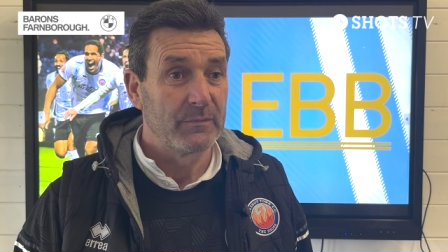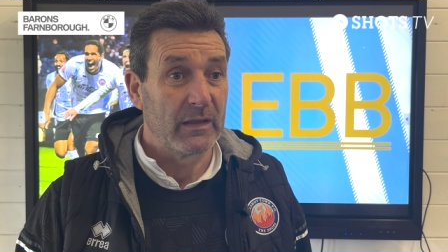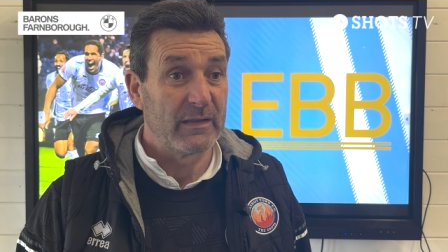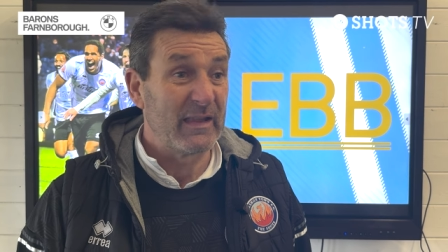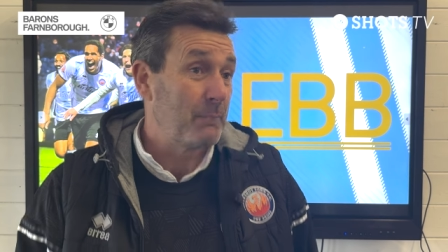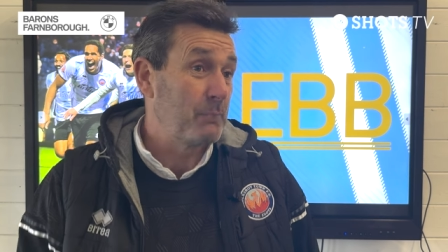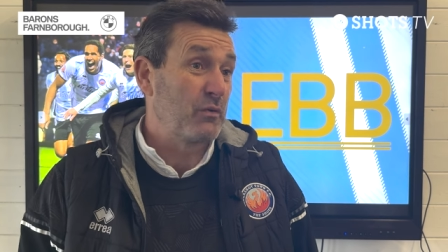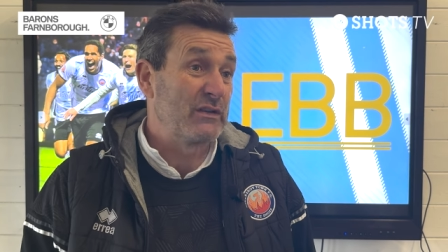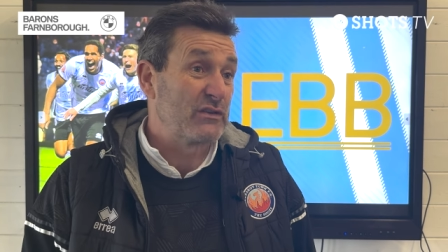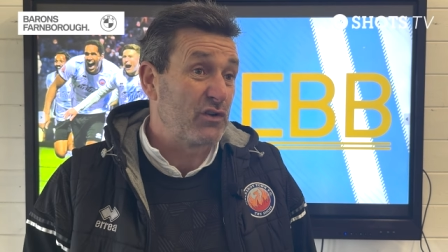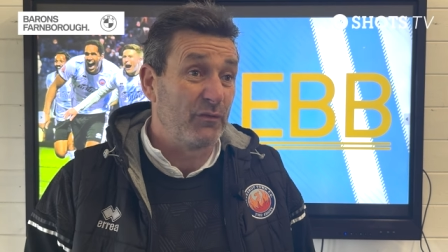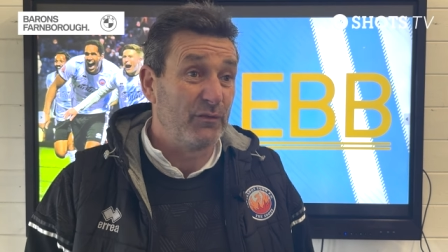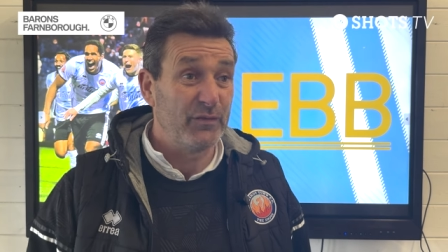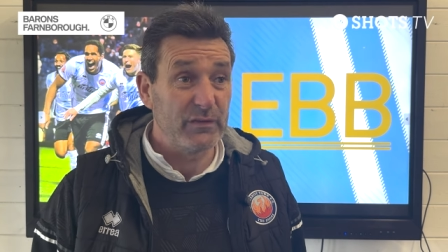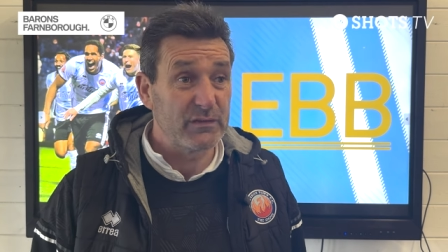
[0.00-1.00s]
And that brings
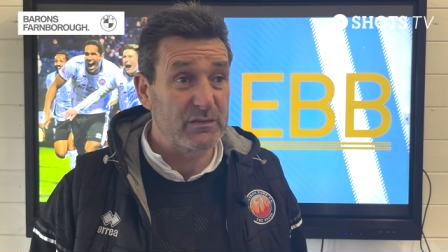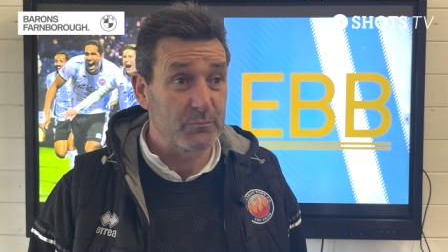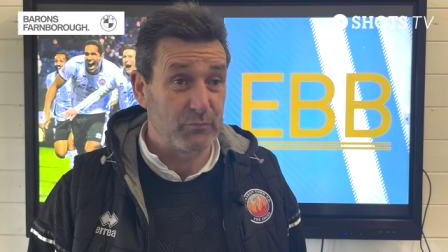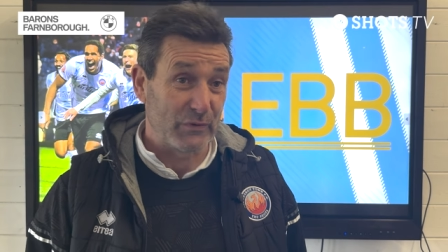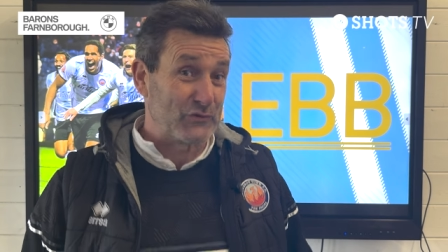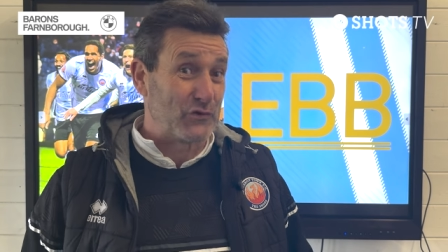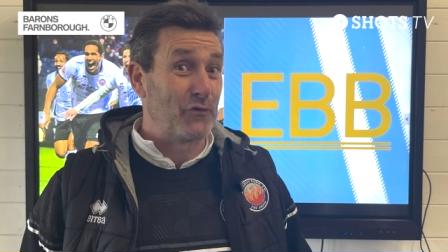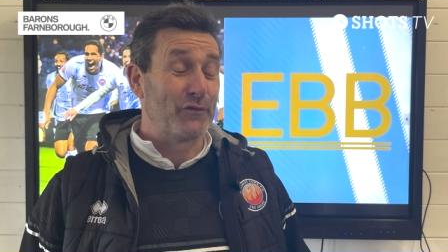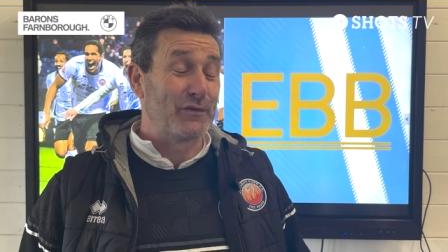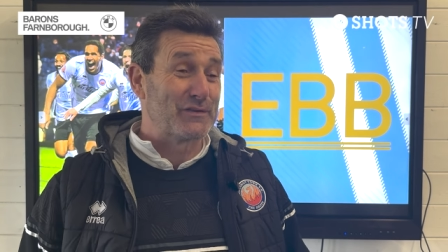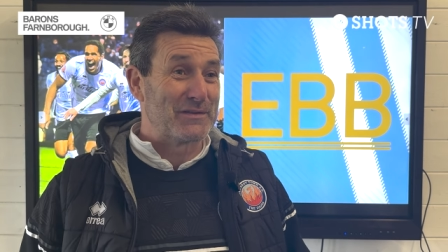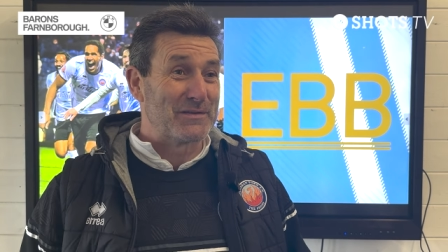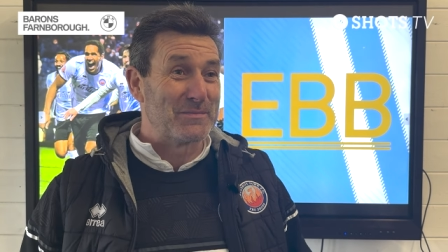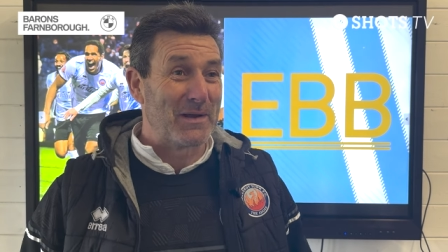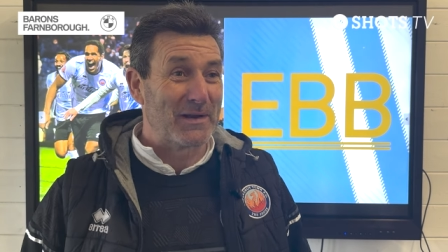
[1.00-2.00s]
confidence
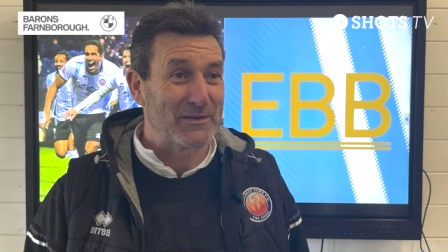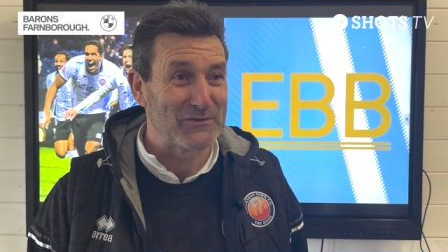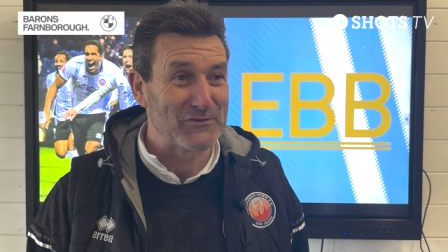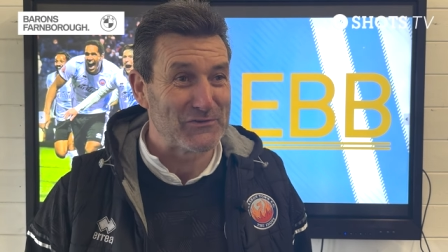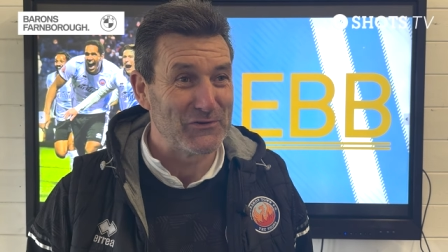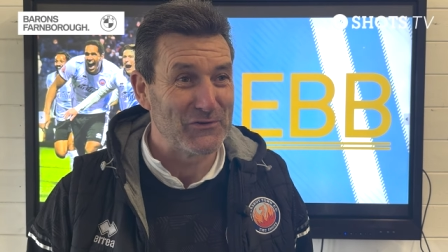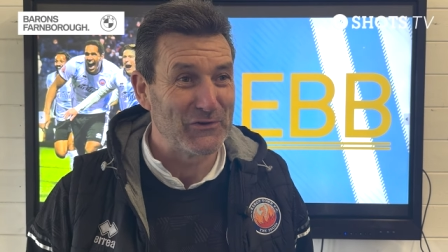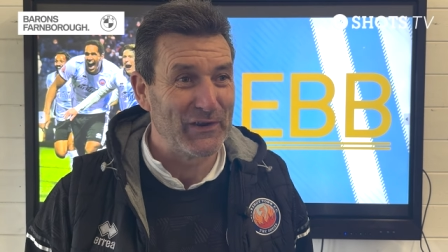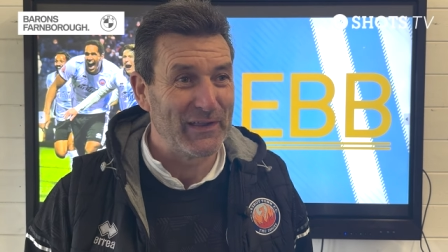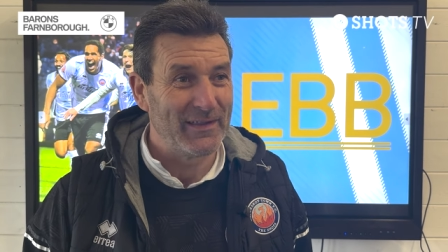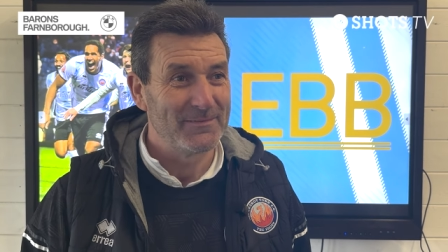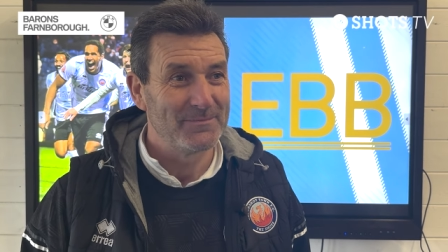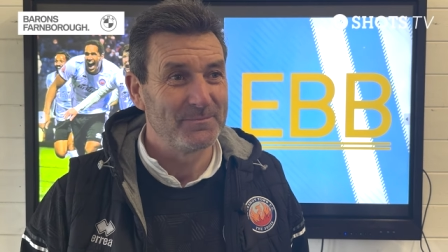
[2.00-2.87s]
to the manager, certainly.